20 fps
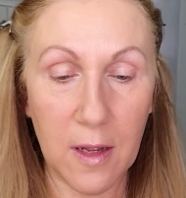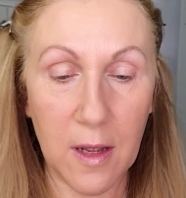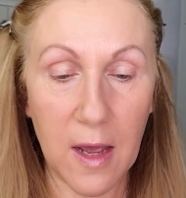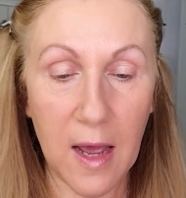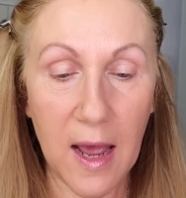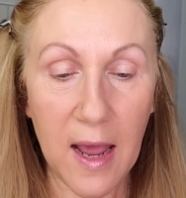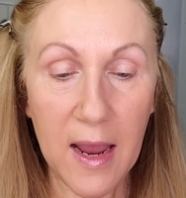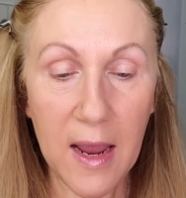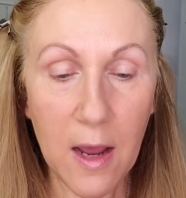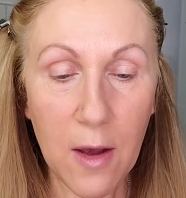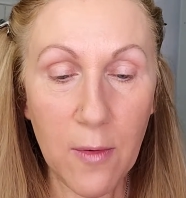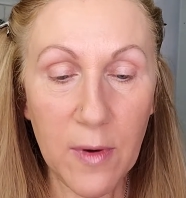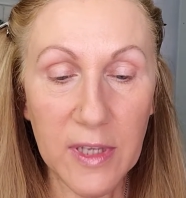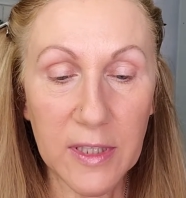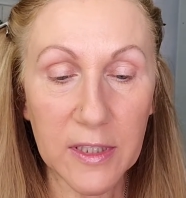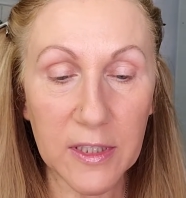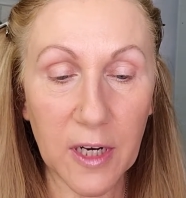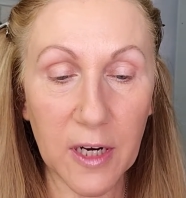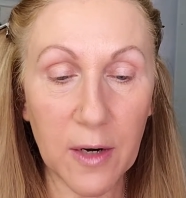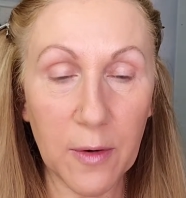I always
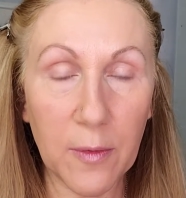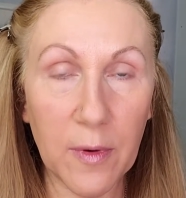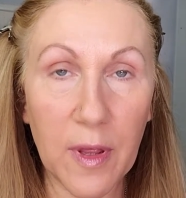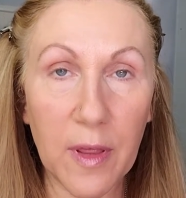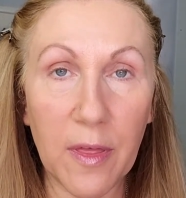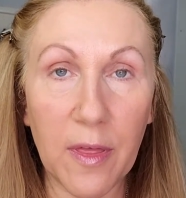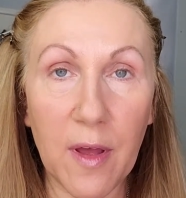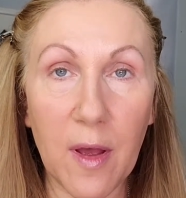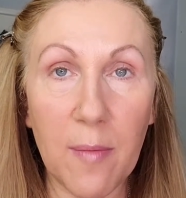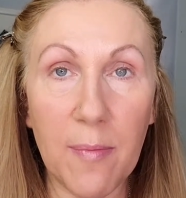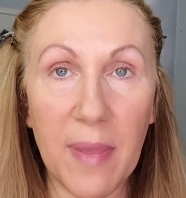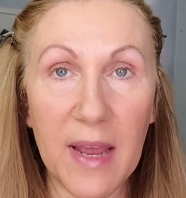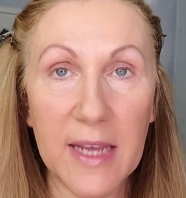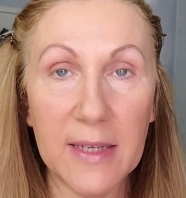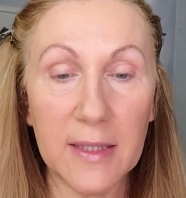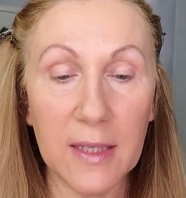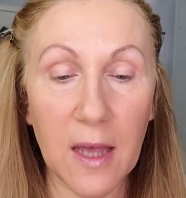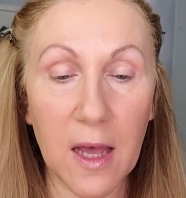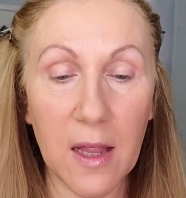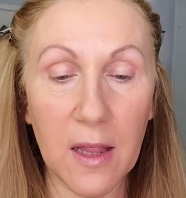start with a
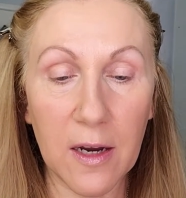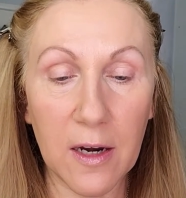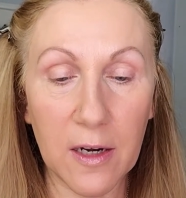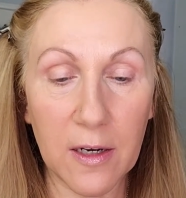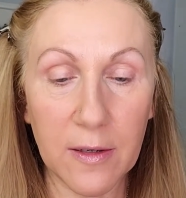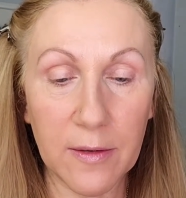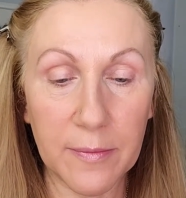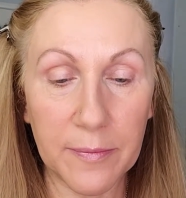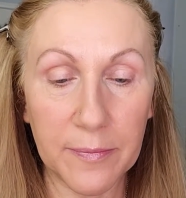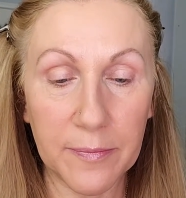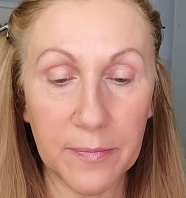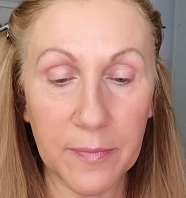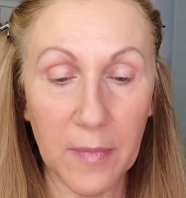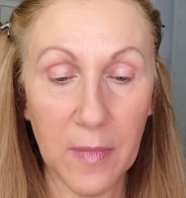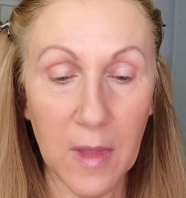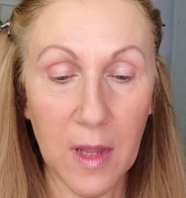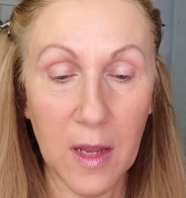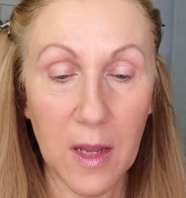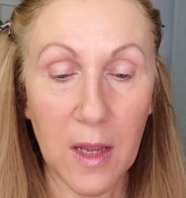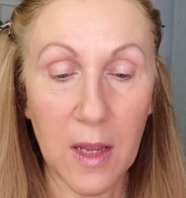base color,
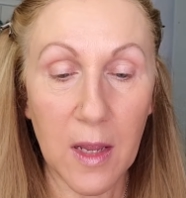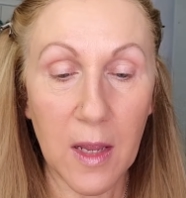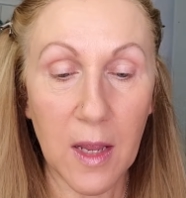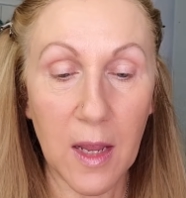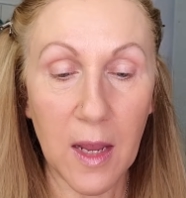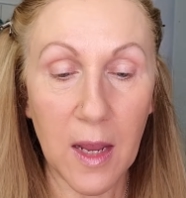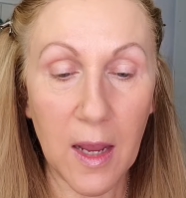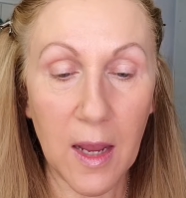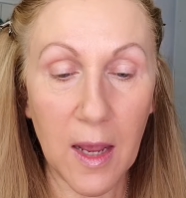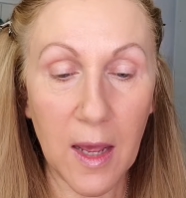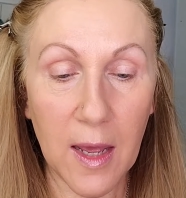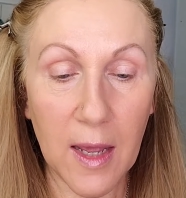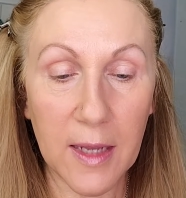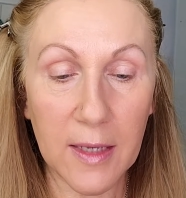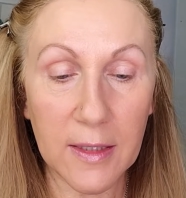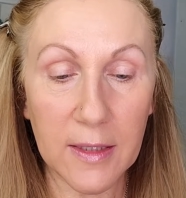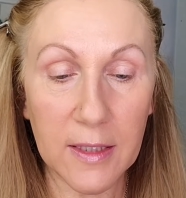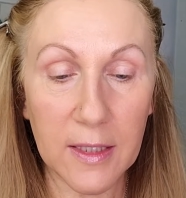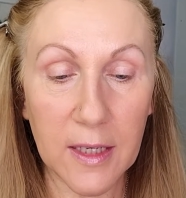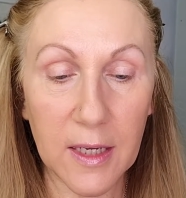
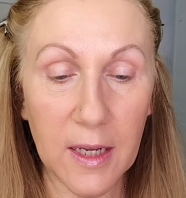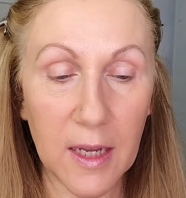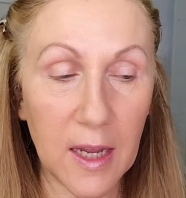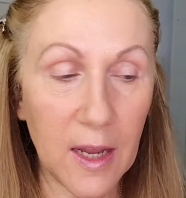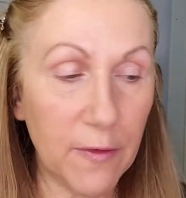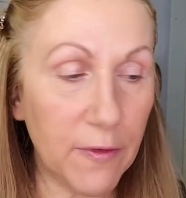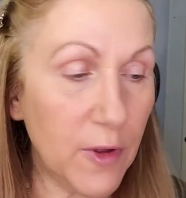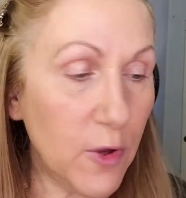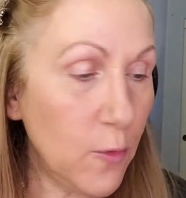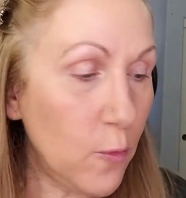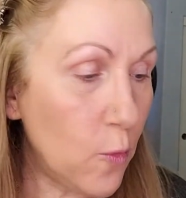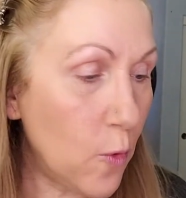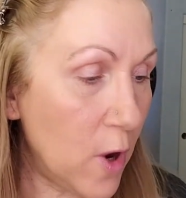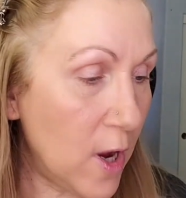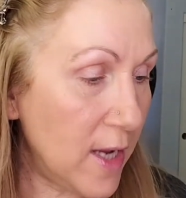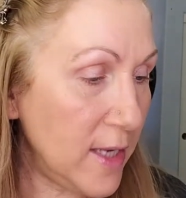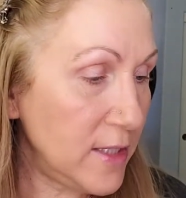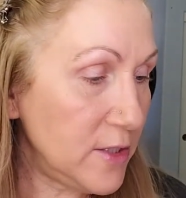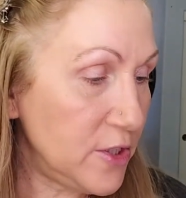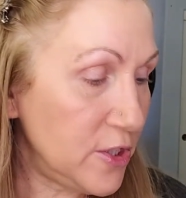and if you
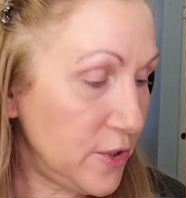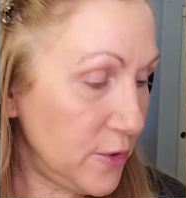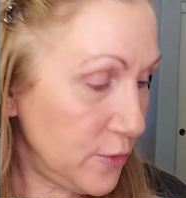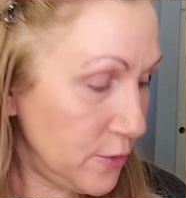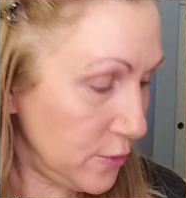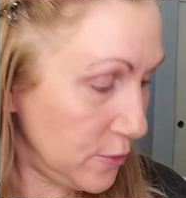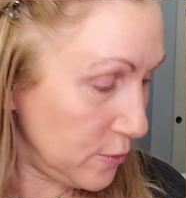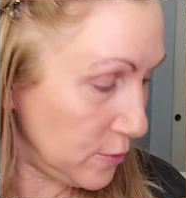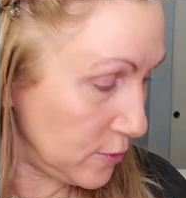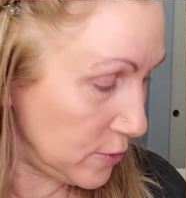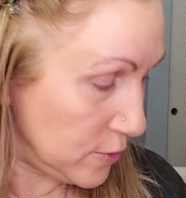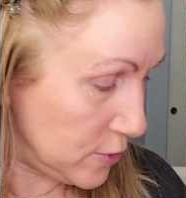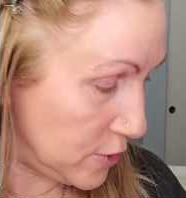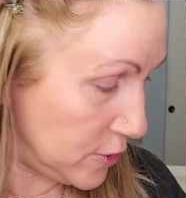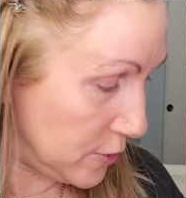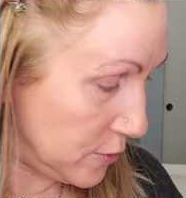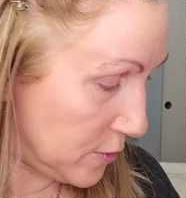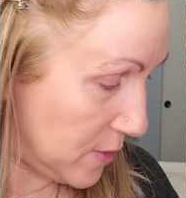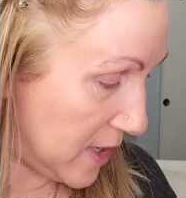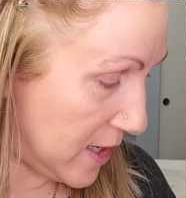want to
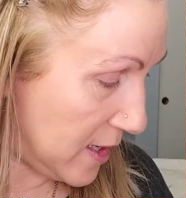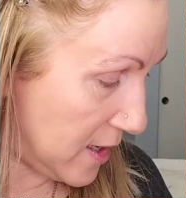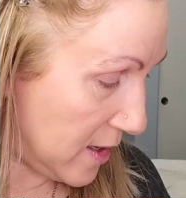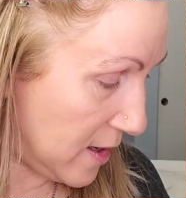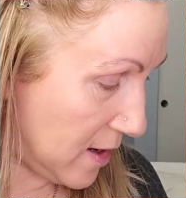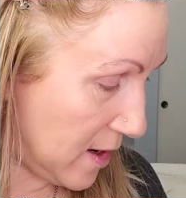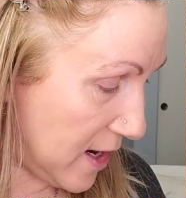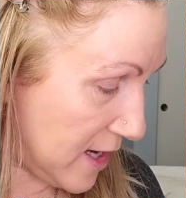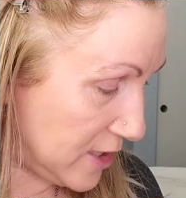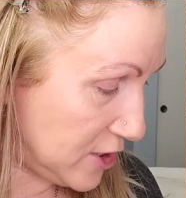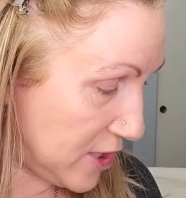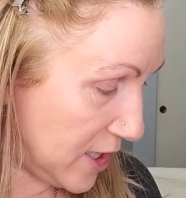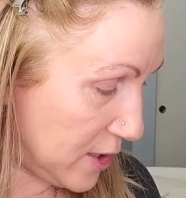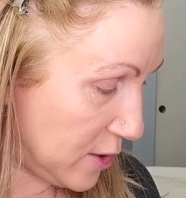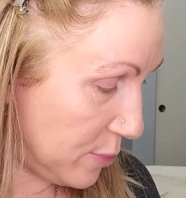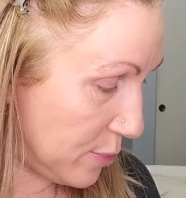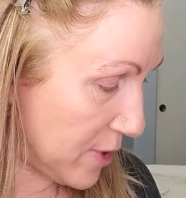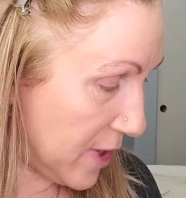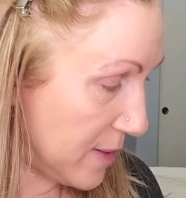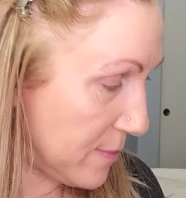do a eyeshadow
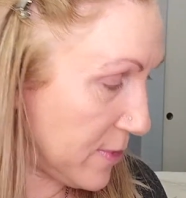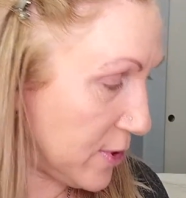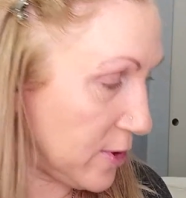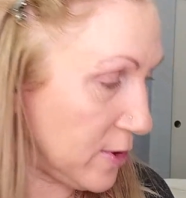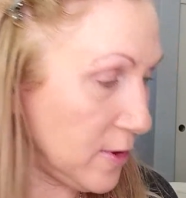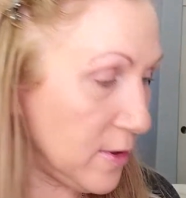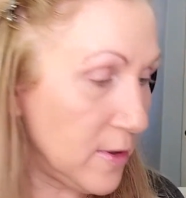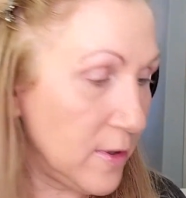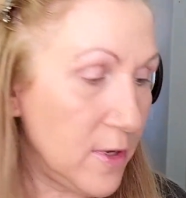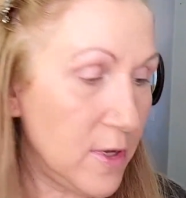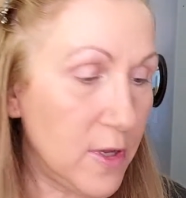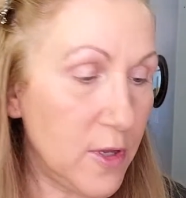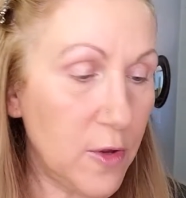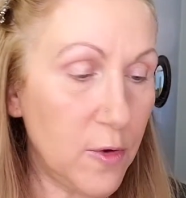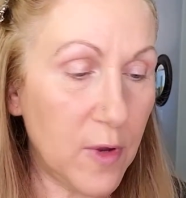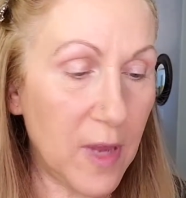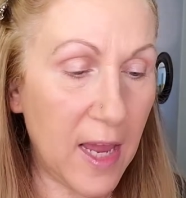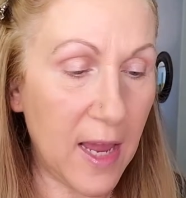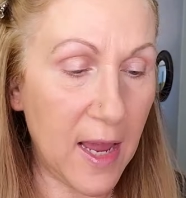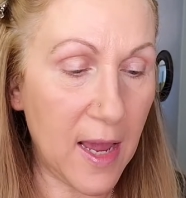primer, you
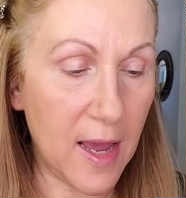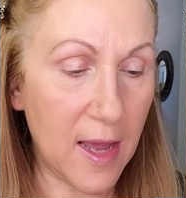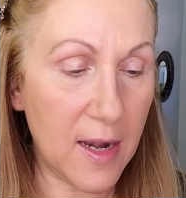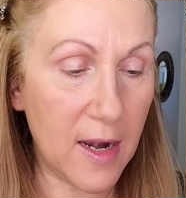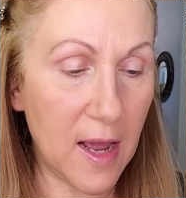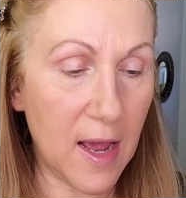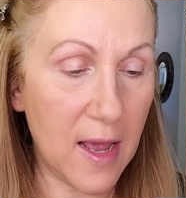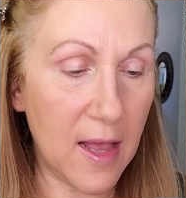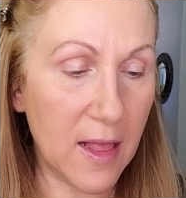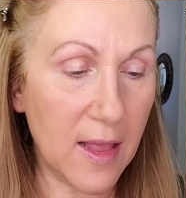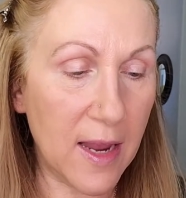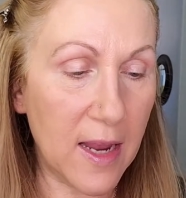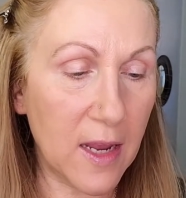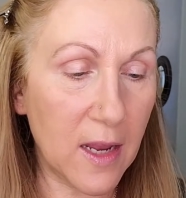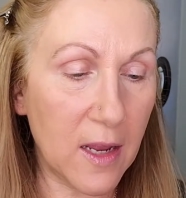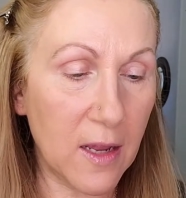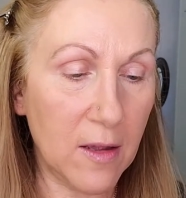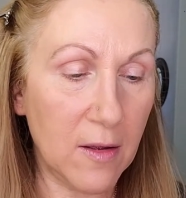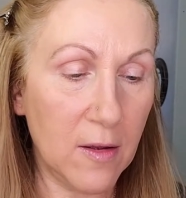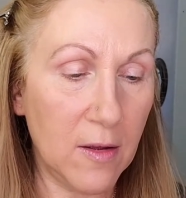can. I
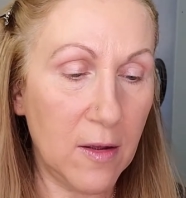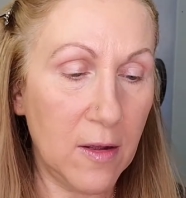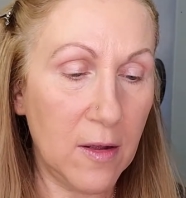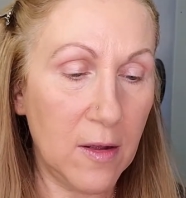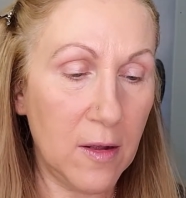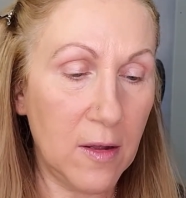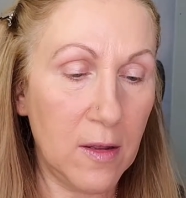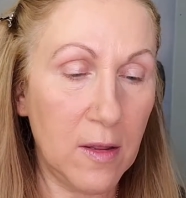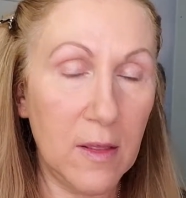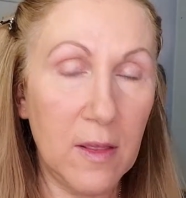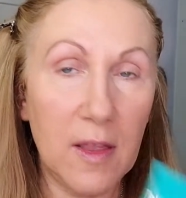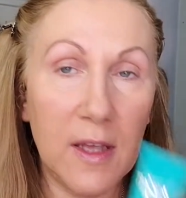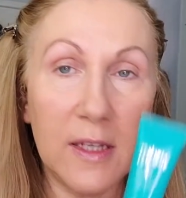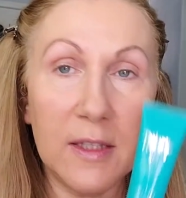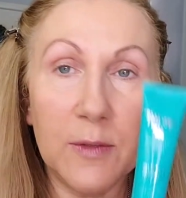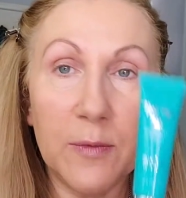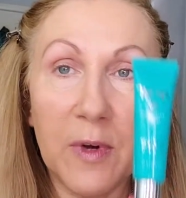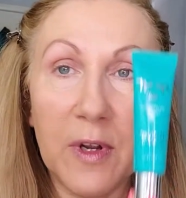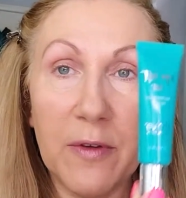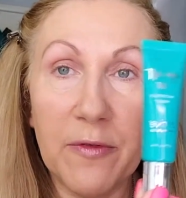like
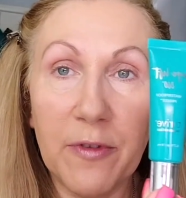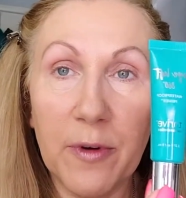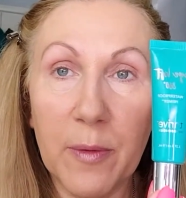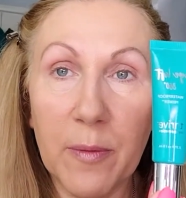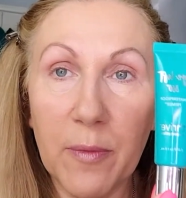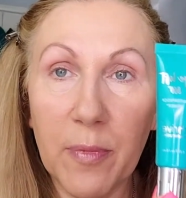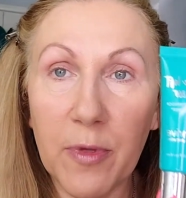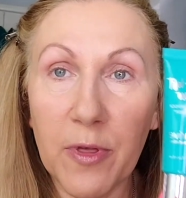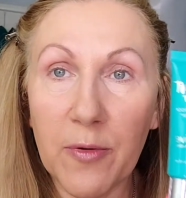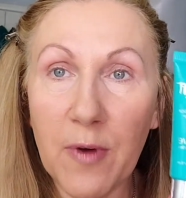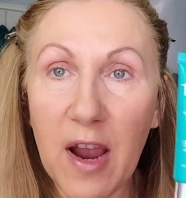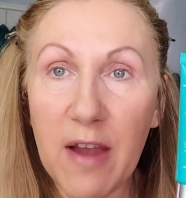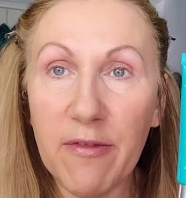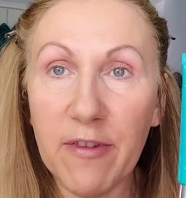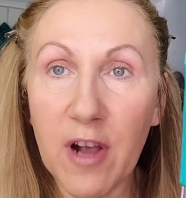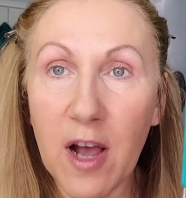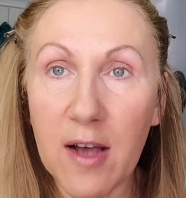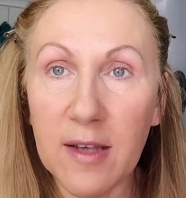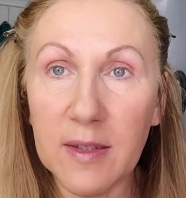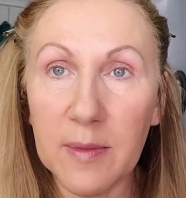this one from Thrive
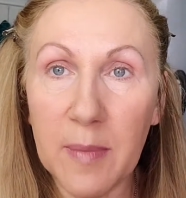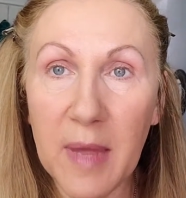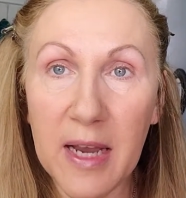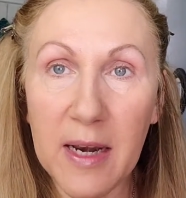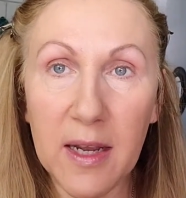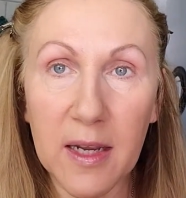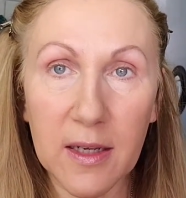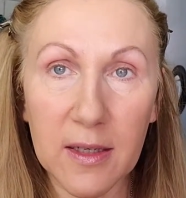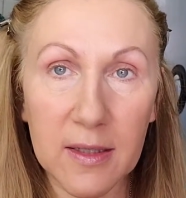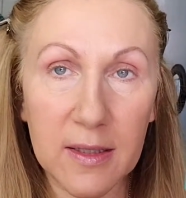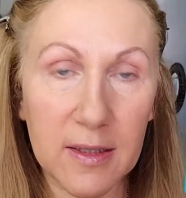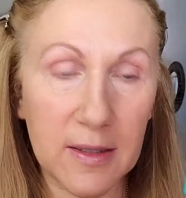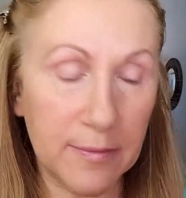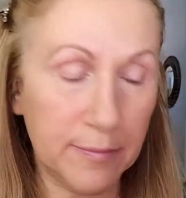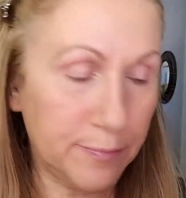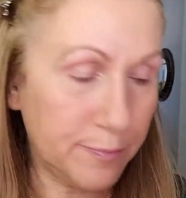Cosmetics,